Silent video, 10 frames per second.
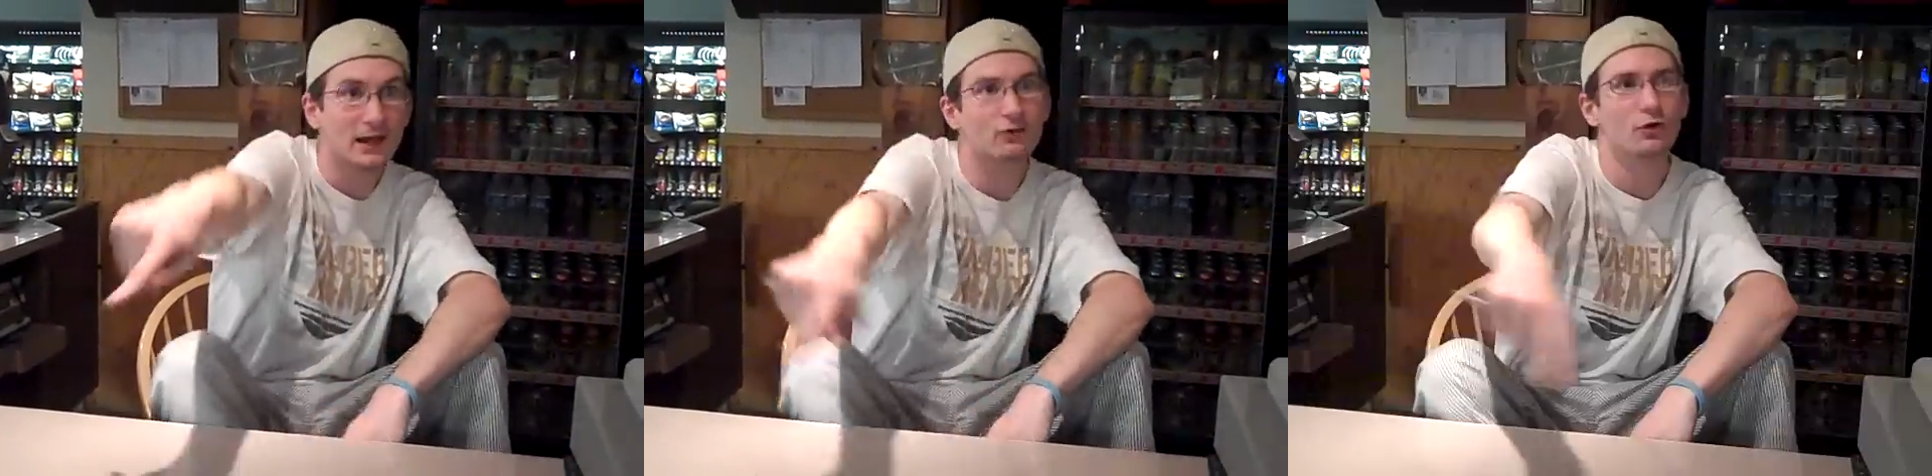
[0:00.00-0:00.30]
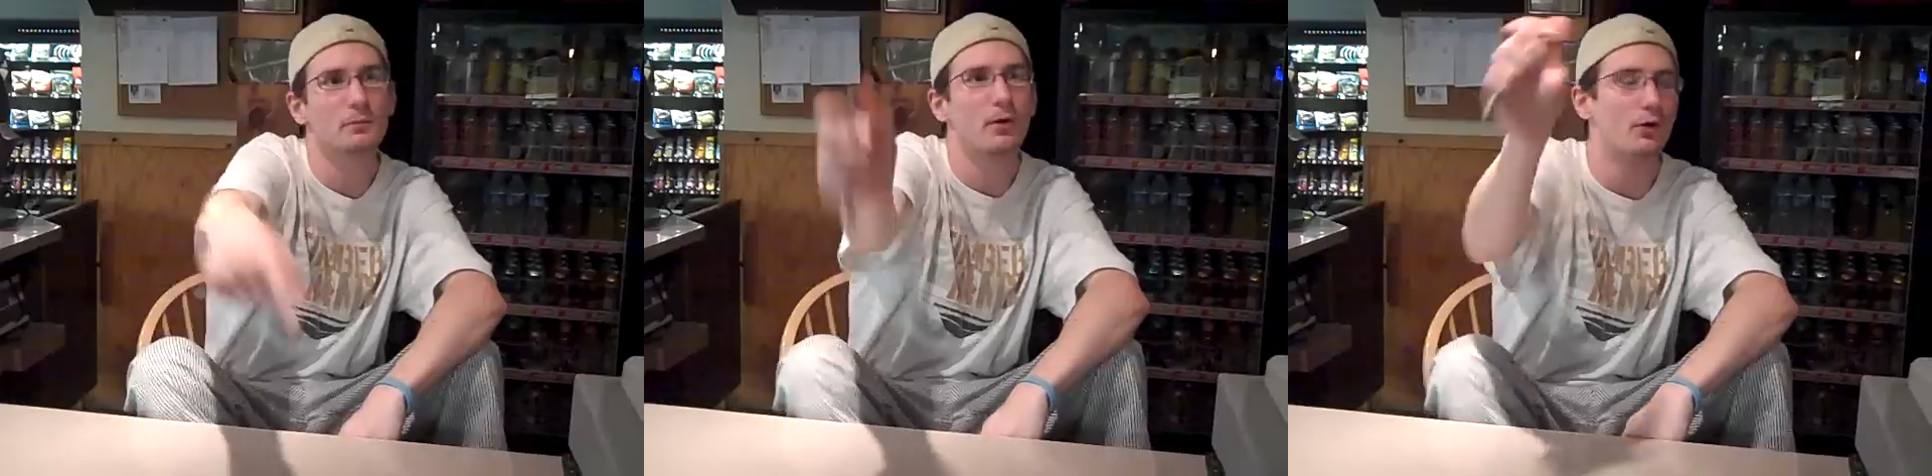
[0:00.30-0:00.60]
Gets
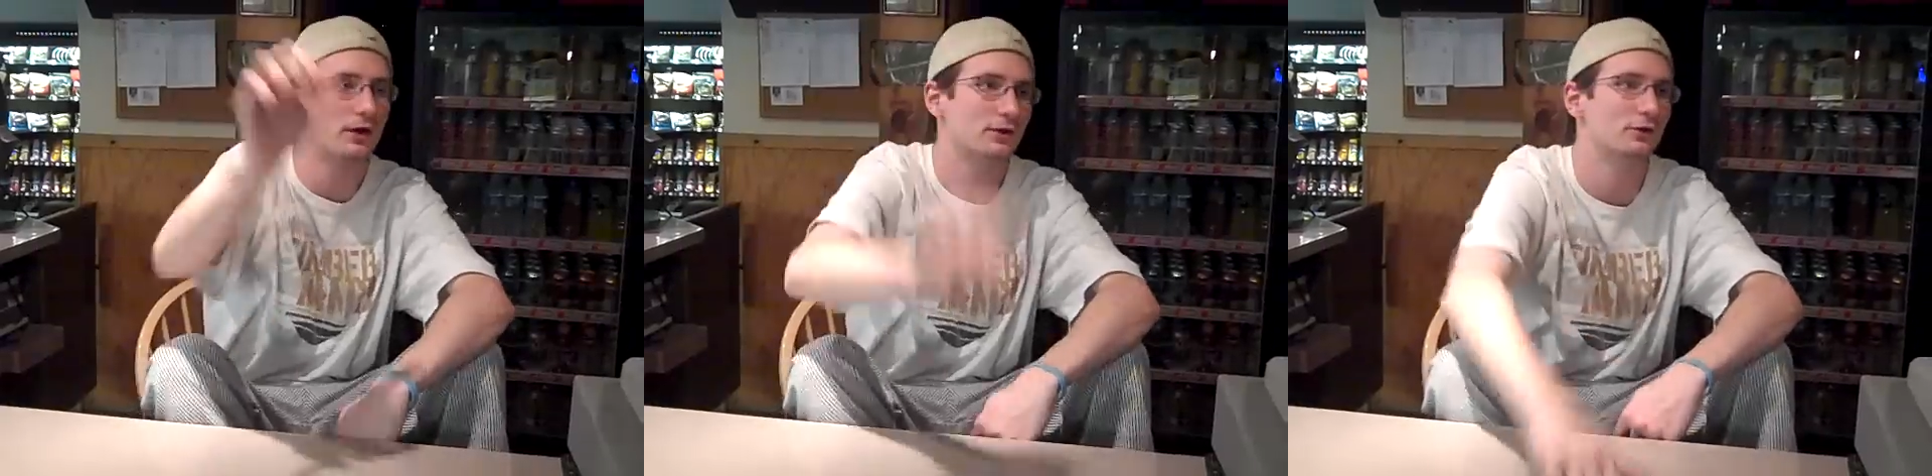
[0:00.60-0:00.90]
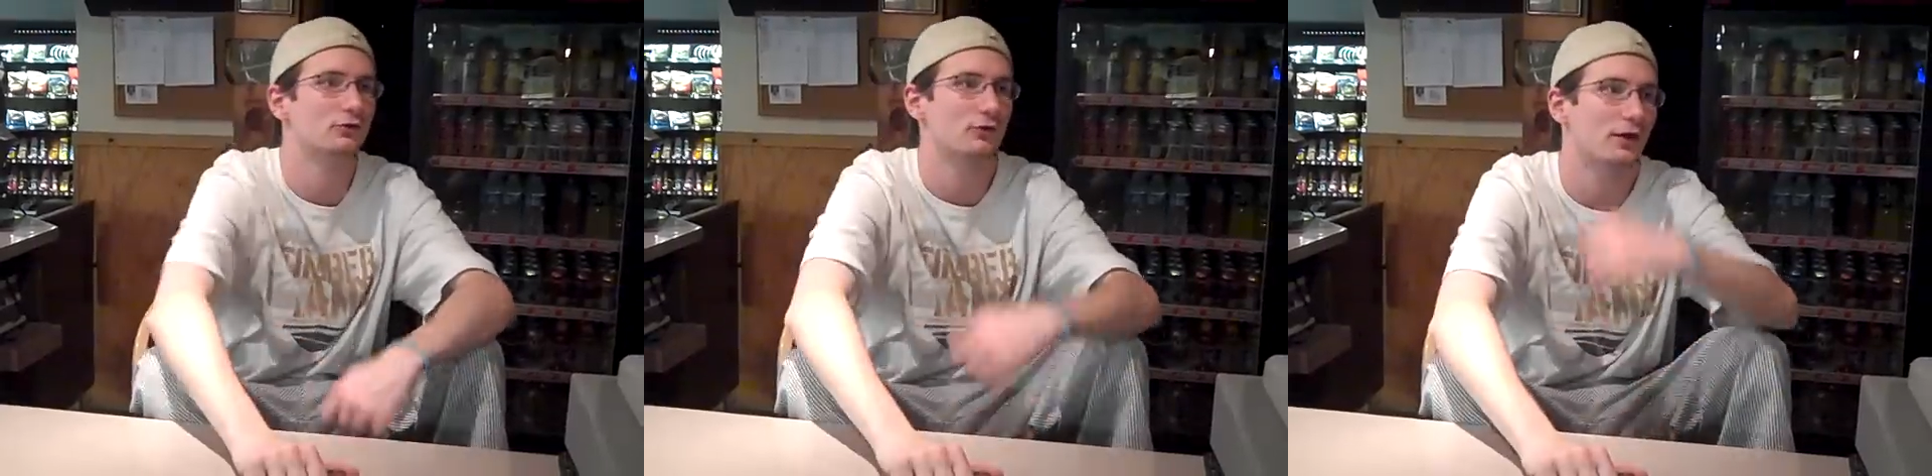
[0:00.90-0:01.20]
on a ball and
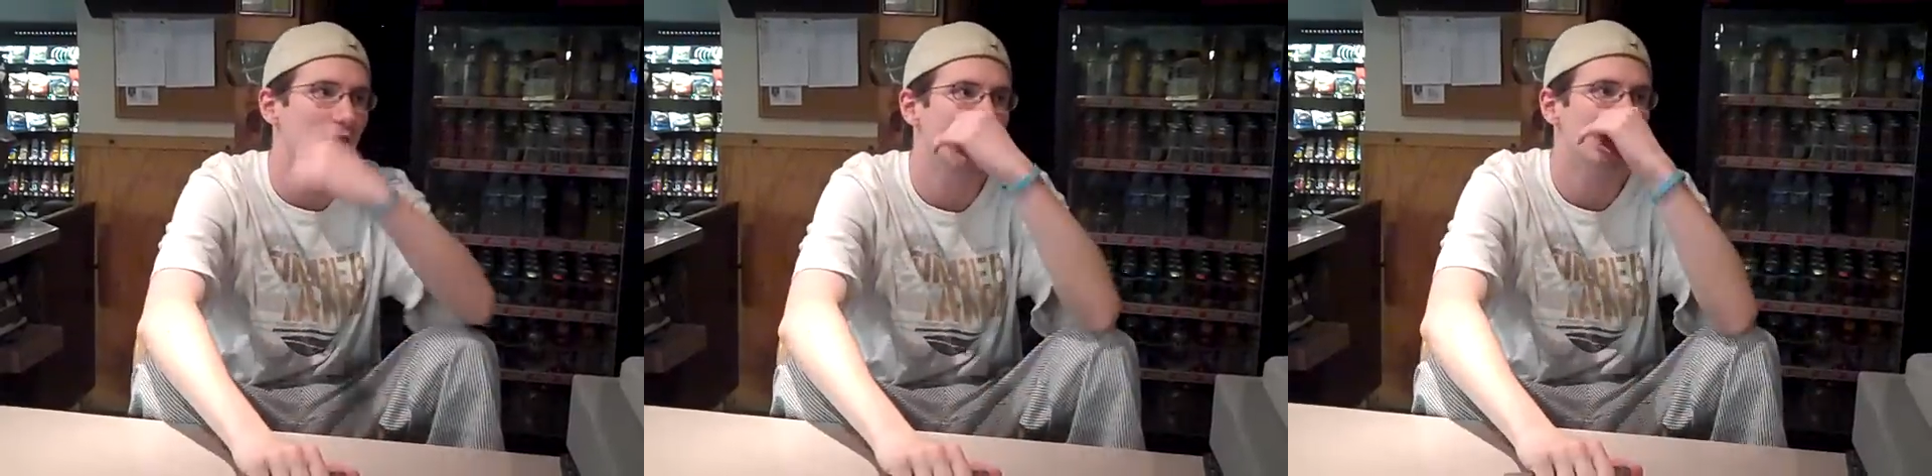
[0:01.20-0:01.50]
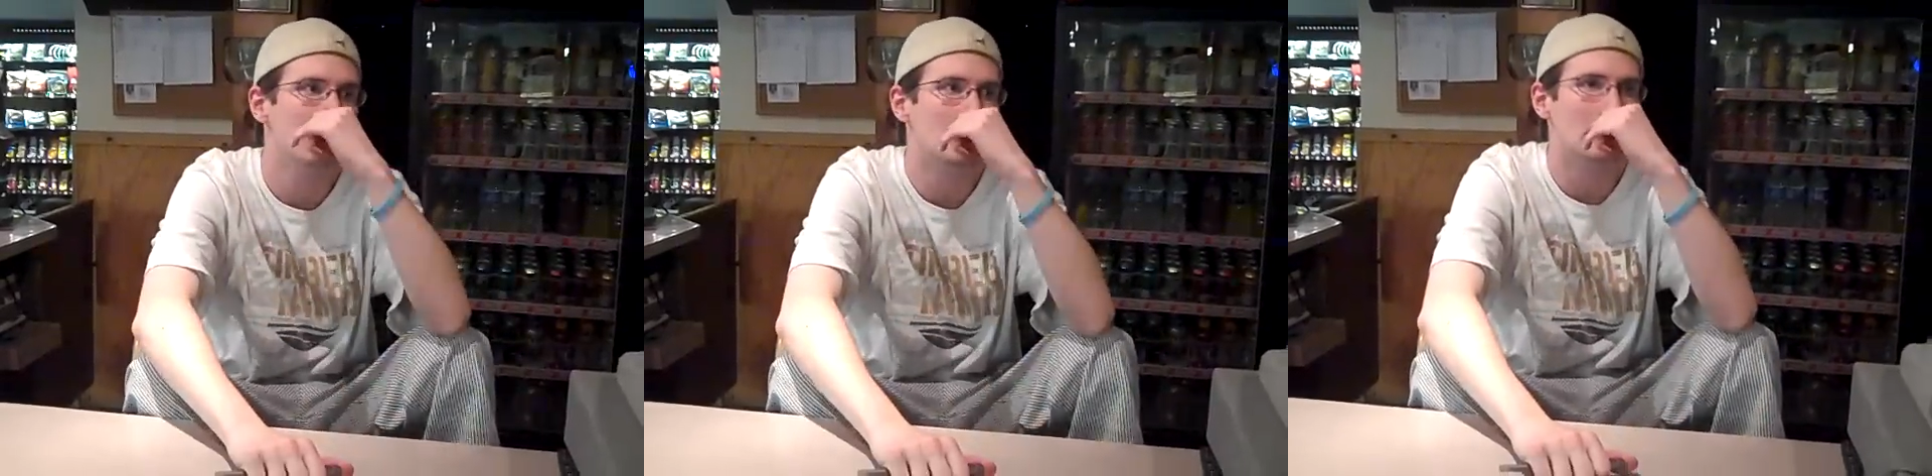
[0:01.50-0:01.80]
continues running.
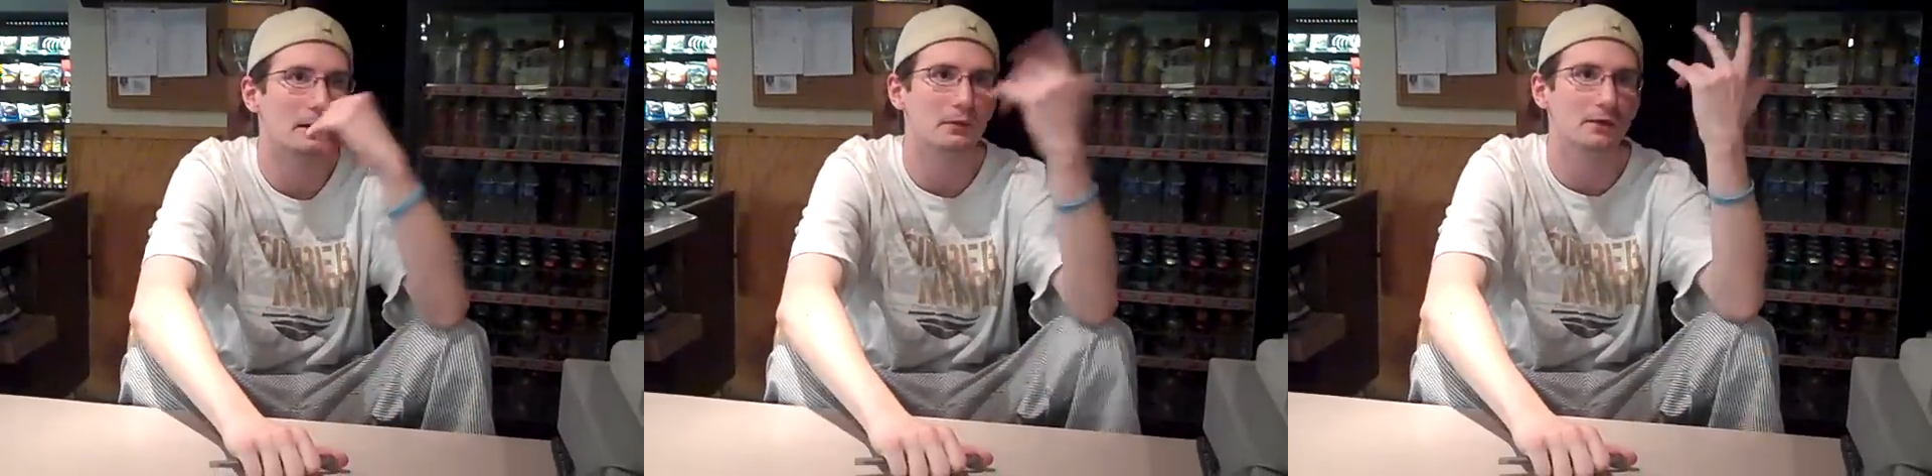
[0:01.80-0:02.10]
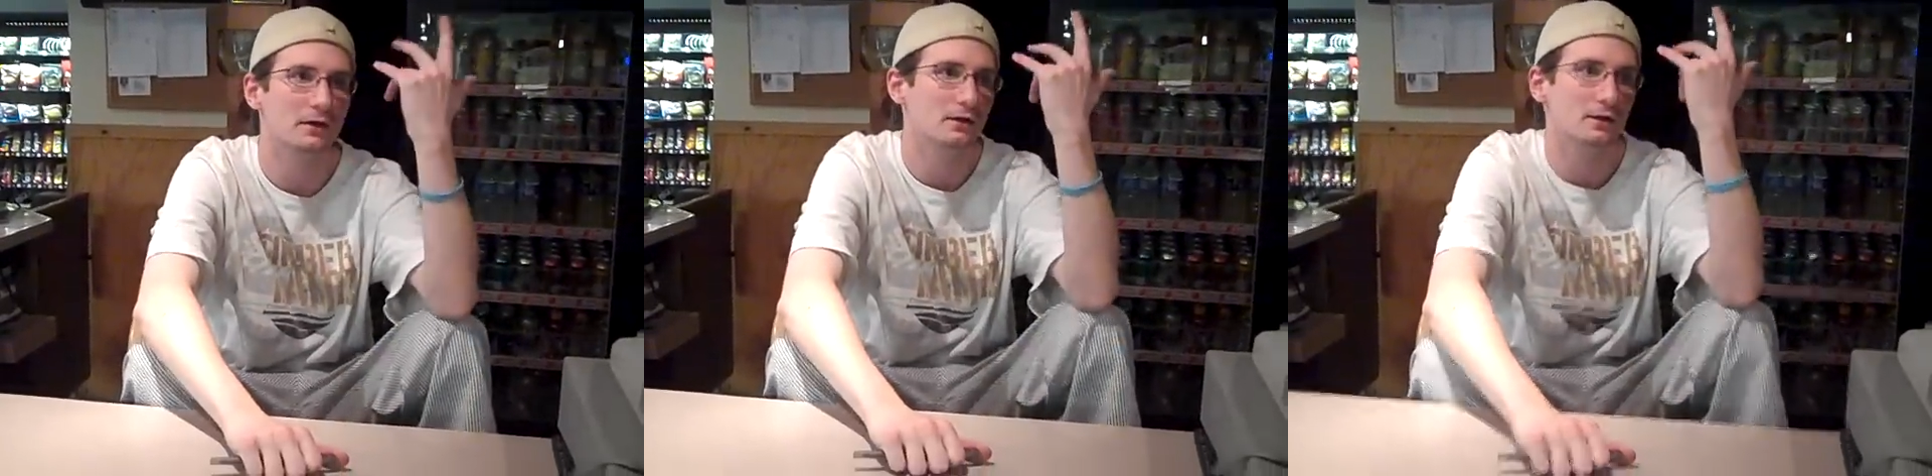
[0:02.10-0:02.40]
You know what I
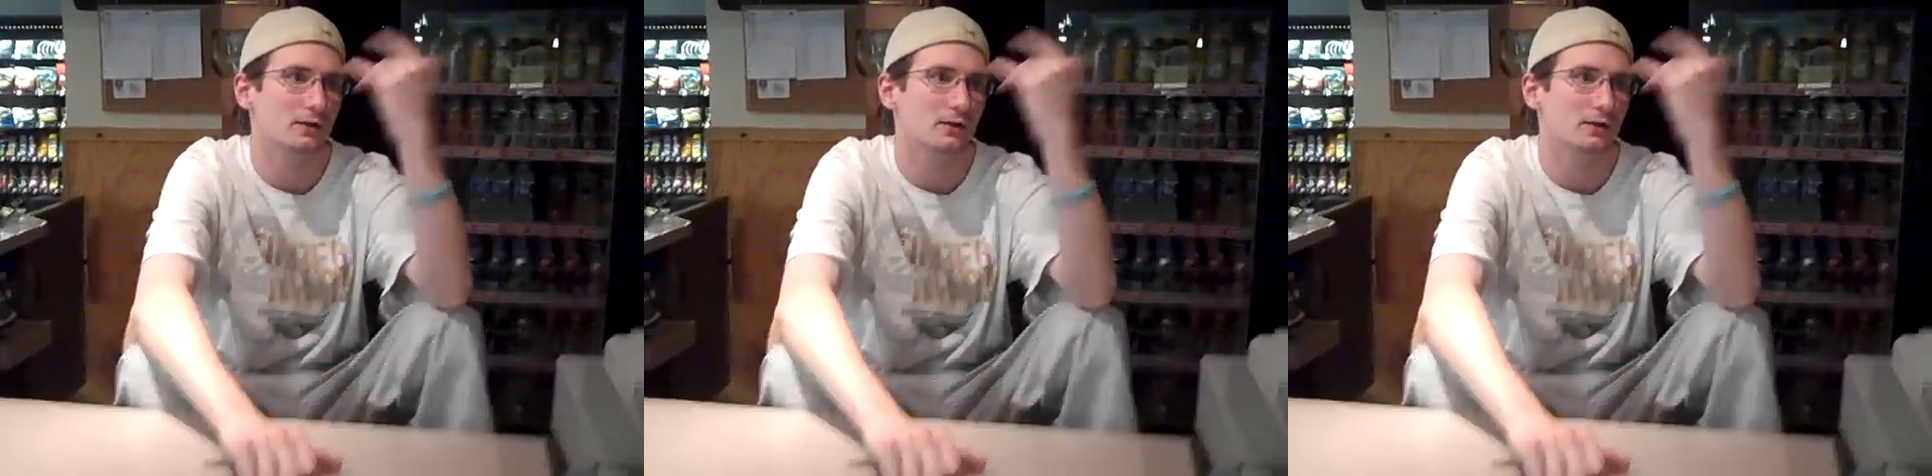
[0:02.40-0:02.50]
mean?